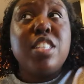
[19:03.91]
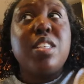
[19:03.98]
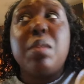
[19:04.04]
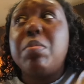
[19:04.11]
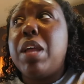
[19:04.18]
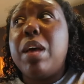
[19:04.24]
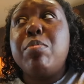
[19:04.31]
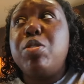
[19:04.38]

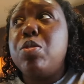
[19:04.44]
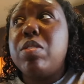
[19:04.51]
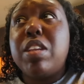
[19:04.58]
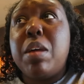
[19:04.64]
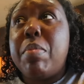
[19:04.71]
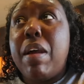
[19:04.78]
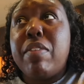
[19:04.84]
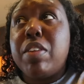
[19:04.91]
Sometimes you end
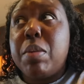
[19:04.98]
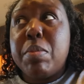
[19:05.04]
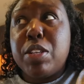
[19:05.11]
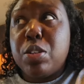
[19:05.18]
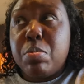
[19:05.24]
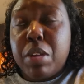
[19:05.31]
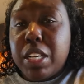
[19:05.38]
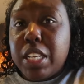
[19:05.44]
up having a
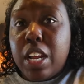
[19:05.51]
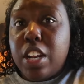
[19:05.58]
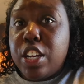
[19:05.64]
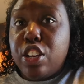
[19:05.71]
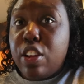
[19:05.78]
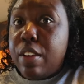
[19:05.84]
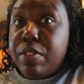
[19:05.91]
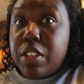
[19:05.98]
mental breakdown
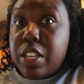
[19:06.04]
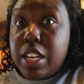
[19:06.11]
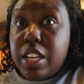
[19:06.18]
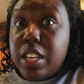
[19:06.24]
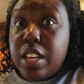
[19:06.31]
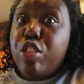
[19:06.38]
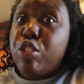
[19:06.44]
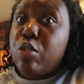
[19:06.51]
and you have to
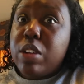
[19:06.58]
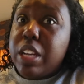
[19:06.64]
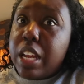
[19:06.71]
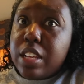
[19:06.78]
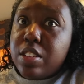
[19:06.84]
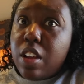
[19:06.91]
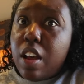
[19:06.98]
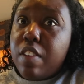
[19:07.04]
take 3
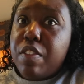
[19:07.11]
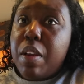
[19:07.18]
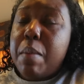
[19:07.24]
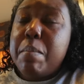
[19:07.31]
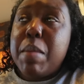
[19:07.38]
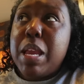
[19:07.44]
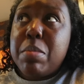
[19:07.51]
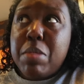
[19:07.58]
days off,
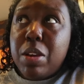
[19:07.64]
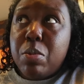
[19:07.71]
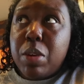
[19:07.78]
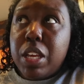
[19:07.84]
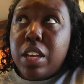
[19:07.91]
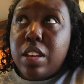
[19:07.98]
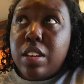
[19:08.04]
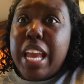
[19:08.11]
maybe a
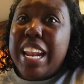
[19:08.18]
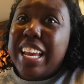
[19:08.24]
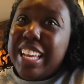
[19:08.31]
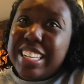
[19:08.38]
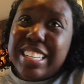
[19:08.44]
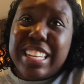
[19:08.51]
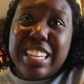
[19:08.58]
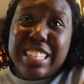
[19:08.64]
week. And I
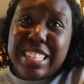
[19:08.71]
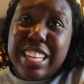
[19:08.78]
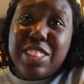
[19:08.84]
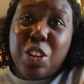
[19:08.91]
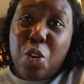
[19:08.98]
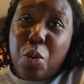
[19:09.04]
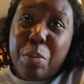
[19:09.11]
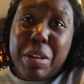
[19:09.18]
guess I did take
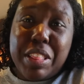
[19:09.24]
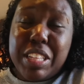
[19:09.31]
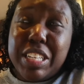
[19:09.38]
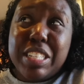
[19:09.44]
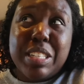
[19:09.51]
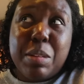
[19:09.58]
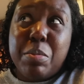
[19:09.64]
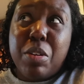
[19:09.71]
the whole month of
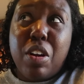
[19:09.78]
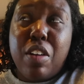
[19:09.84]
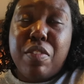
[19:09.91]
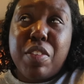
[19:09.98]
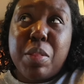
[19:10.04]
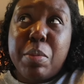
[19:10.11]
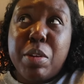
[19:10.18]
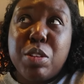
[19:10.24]
December off
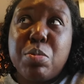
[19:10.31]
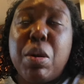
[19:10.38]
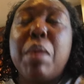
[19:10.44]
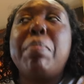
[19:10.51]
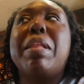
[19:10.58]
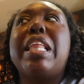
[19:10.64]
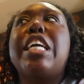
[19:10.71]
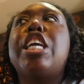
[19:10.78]
for the most
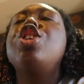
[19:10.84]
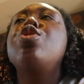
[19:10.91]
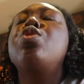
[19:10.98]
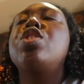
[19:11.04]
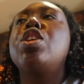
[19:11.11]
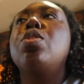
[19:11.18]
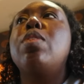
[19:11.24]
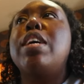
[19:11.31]
part, but like, you
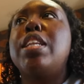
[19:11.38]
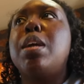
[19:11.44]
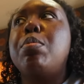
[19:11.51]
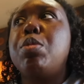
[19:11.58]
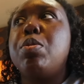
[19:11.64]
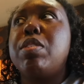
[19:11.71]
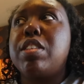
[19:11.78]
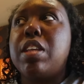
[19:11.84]
still end up
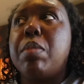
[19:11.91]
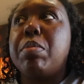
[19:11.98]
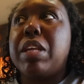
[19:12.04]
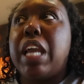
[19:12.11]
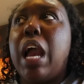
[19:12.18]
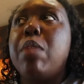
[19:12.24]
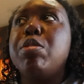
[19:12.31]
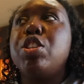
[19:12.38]
doing
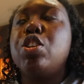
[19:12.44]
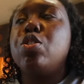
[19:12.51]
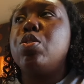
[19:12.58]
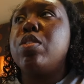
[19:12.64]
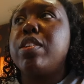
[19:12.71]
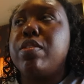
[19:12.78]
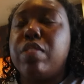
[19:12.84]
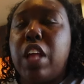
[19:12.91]
something. I was still
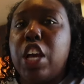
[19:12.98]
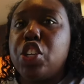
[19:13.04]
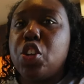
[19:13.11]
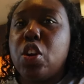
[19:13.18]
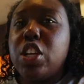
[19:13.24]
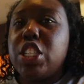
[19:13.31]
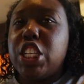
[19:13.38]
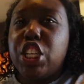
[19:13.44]
doing
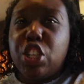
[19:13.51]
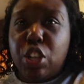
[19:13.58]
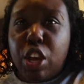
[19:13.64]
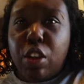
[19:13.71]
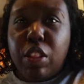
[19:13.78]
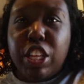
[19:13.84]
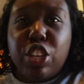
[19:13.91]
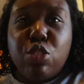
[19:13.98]
flashcards, like, you
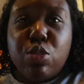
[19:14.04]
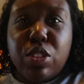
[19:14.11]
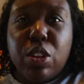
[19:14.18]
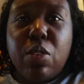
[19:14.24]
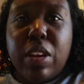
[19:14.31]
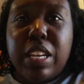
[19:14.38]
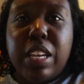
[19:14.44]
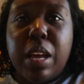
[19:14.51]
know, like, you
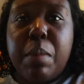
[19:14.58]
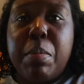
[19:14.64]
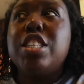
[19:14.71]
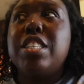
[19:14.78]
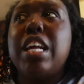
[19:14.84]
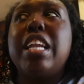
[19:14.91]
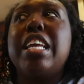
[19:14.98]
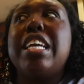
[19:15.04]
still end up
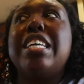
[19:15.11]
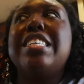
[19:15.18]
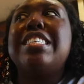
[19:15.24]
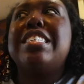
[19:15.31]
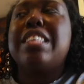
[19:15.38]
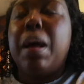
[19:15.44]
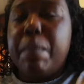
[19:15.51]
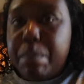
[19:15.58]
studying
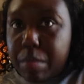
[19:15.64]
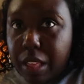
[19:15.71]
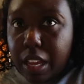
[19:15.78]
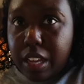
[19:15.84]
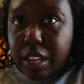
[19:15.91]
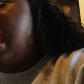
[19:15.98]
something.